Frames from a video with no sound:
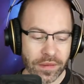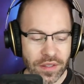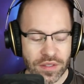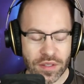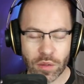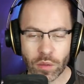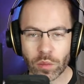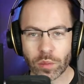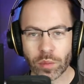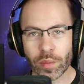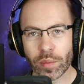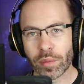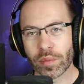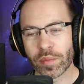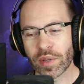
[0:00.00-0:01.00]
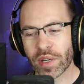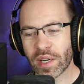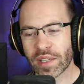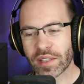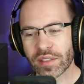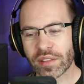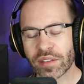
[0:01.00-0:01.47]
So
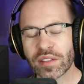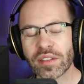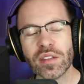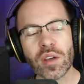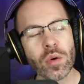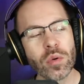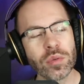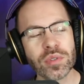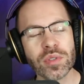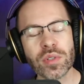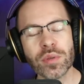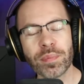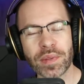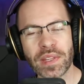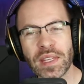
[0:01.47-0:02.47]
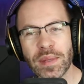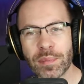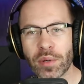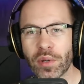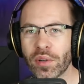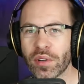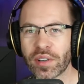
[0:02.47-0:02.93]
no two
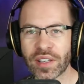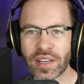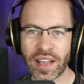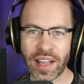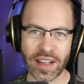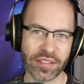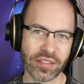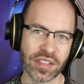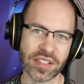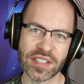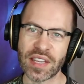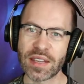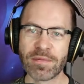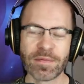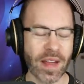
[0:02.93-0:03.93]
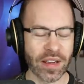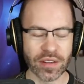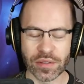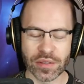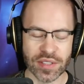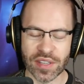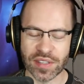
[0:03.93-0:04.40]
people are going to have the same
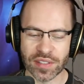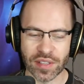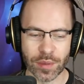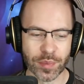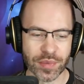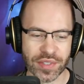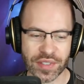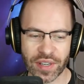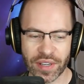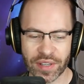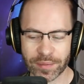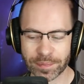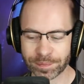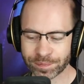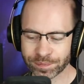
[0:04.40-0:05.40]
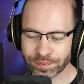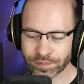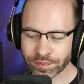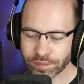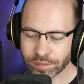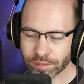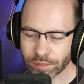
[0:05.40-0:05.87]
value systems.
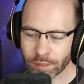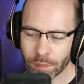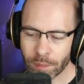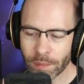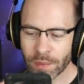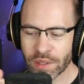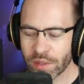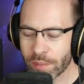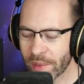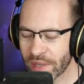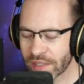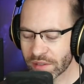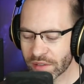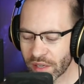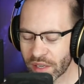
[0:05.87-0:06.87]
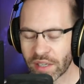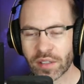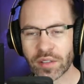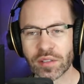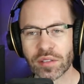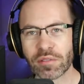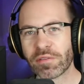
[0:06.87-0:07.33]
You may
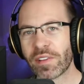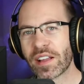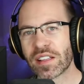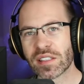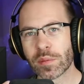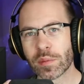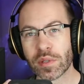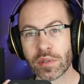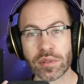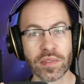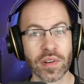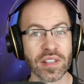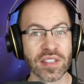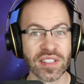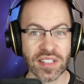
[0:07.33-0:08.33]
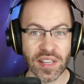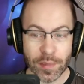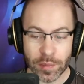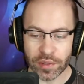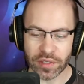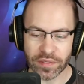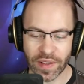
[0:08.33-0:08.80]
find someone who's very
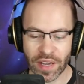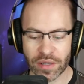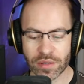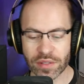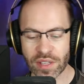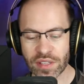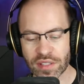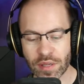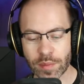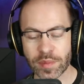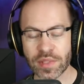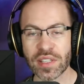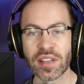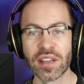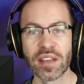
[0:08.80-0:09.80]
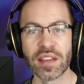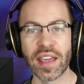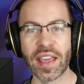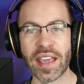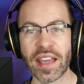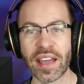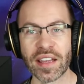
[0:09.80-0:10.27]
similar in value systems,
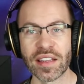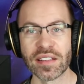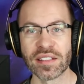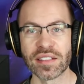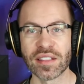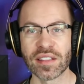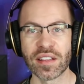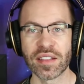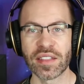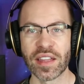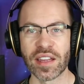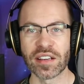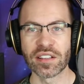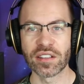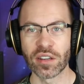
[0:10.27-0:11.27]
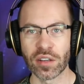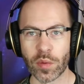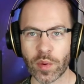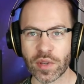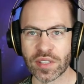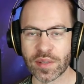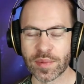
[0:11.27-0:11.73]
and then you're
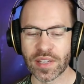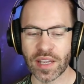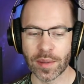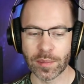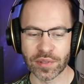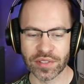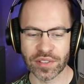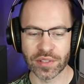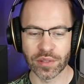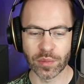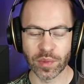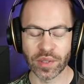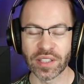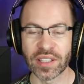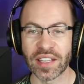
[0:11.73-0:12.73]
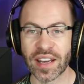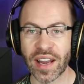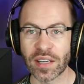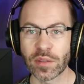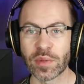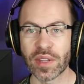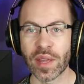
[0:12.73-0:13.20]
going to be able to really
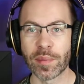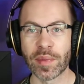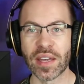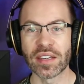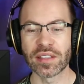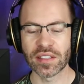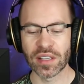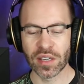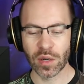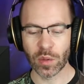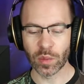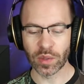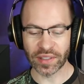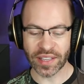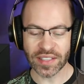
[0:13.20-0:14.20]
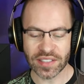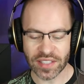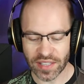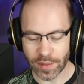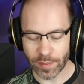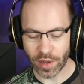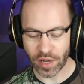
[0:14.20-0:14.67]
connect with them and relate to
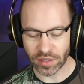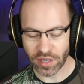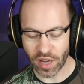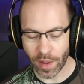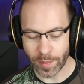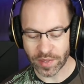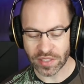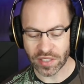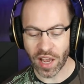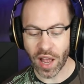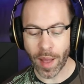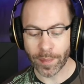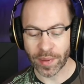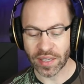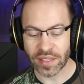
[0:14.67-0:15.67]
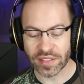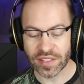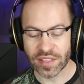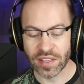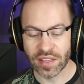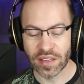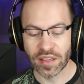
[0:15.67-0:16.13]
them on common
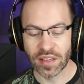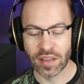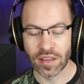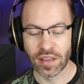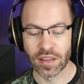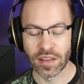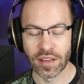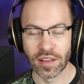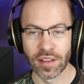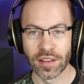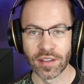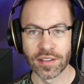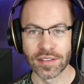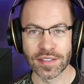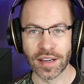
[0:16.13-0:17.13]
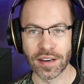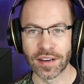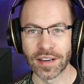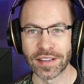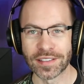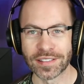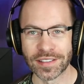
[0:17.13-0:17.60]
topics.
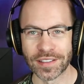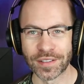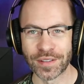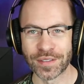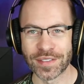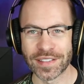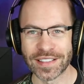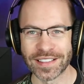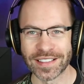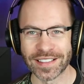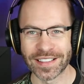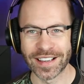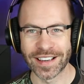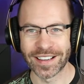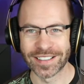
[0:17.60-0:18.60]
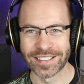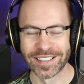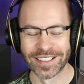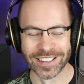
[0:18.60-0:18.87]
Sorry, little OCD there.